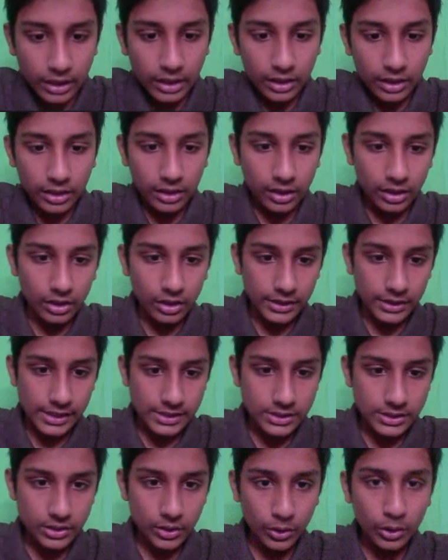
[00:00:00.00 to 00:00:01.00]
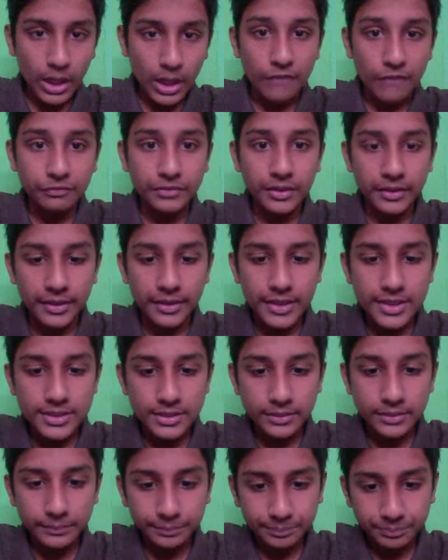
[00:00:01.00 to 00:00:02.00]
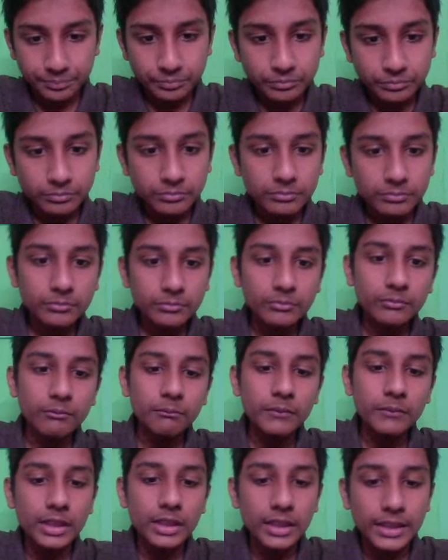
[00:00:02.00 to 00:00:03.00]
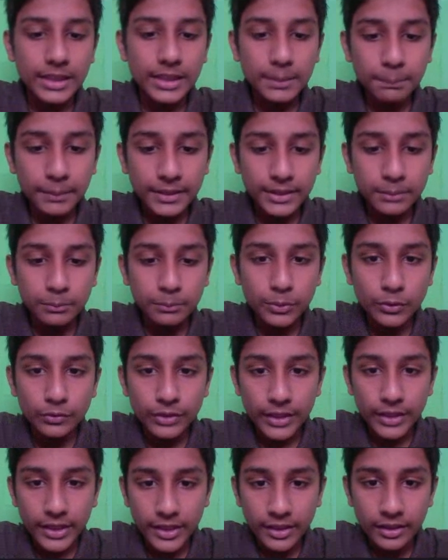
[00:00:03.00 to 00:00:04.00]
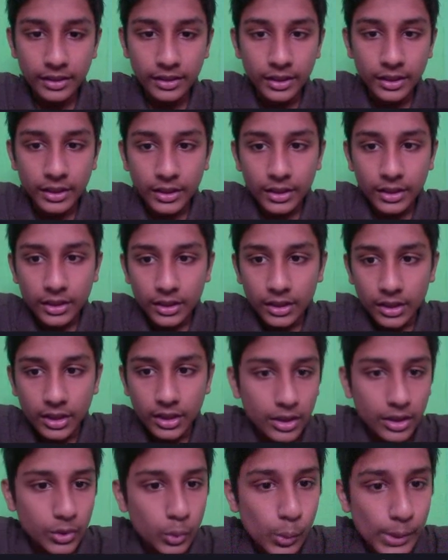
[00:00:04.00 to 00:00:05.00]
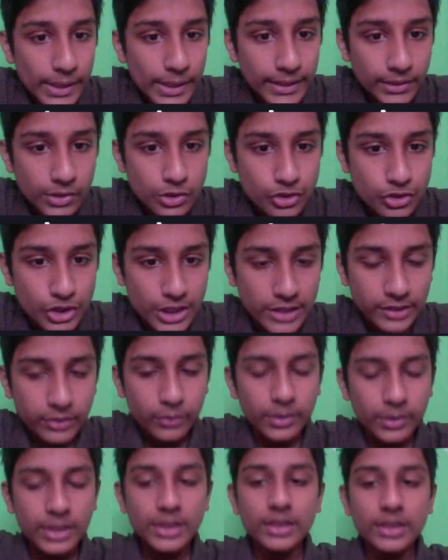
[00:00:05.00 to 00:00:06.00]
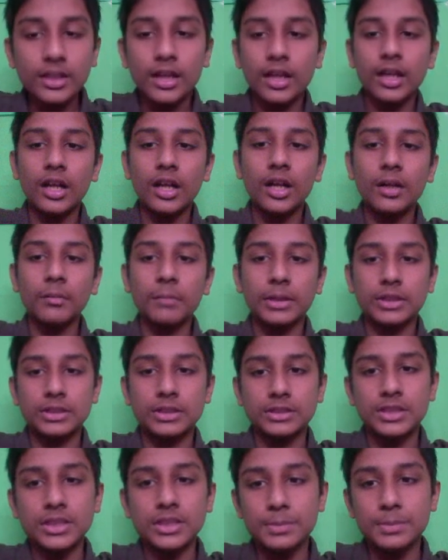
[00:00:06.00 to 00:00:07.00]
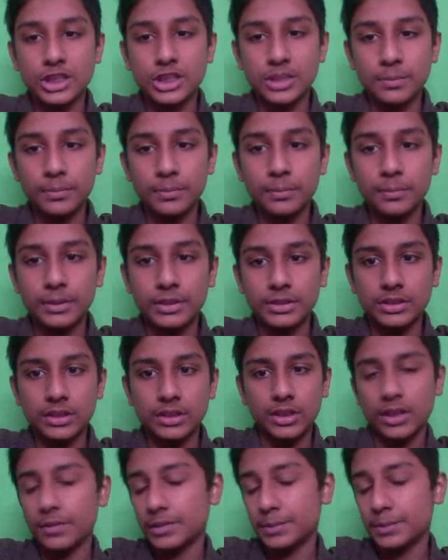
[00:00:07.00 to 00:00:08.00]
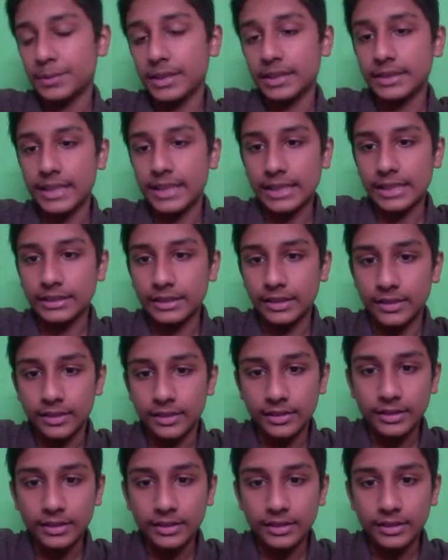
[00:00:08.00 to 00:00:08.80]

Okay, so after his, he played the move here, queen to g3 because he was being attacked here.